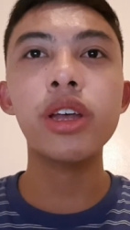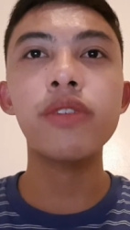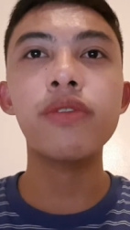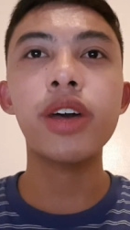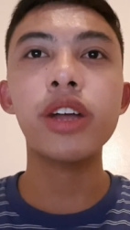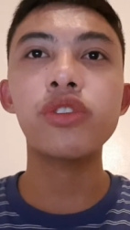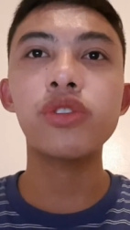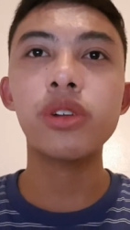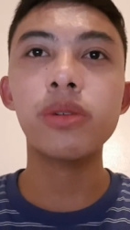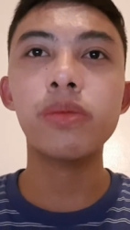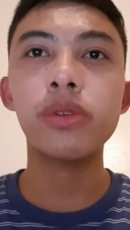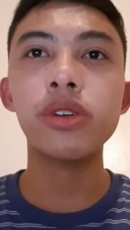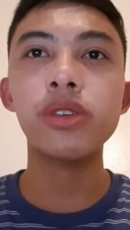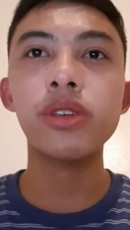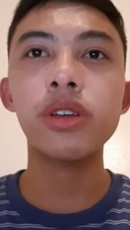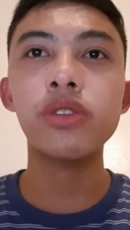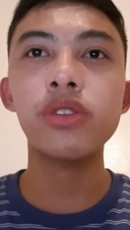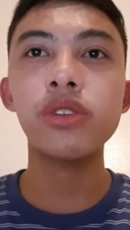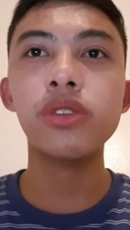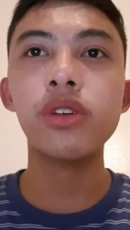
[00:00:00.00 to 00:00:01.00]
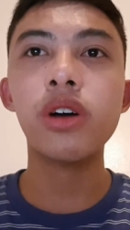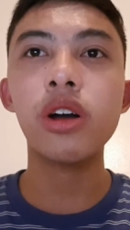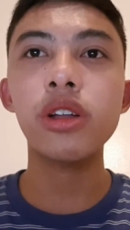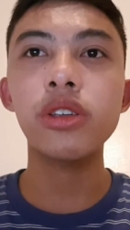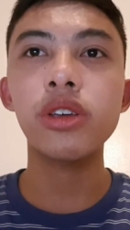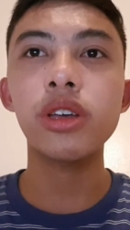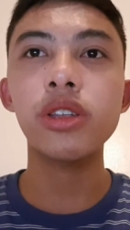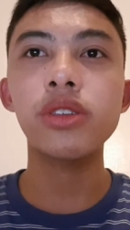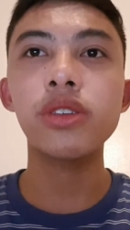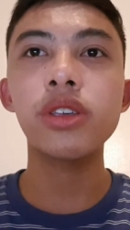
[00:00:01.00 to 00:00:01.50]
in vegetables such as
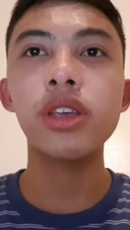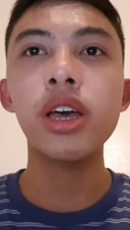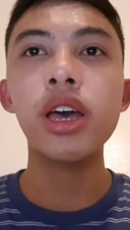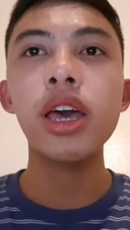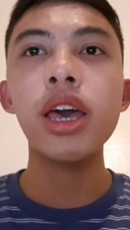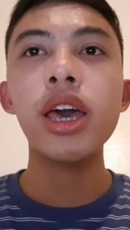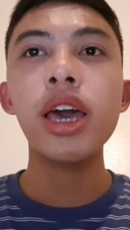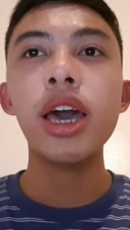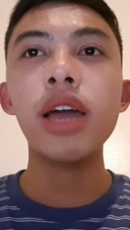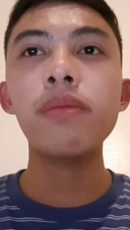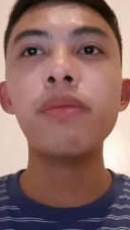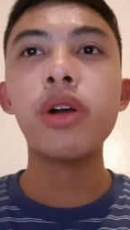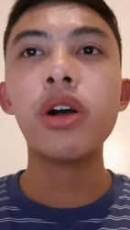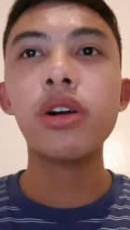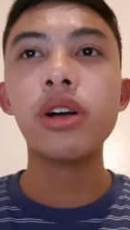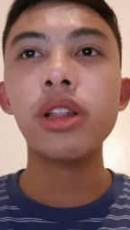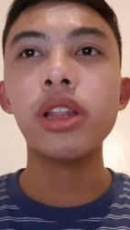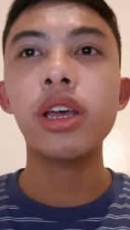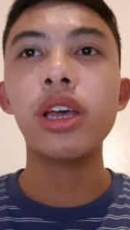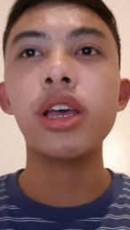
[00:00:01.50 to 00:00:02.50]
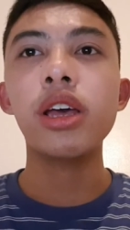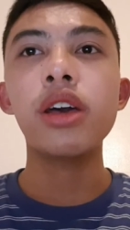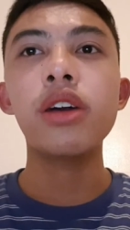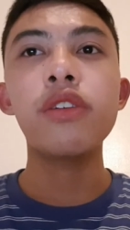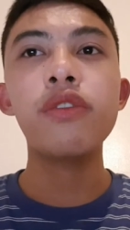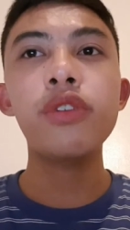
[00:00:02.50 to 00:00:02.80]
onions and broccoli,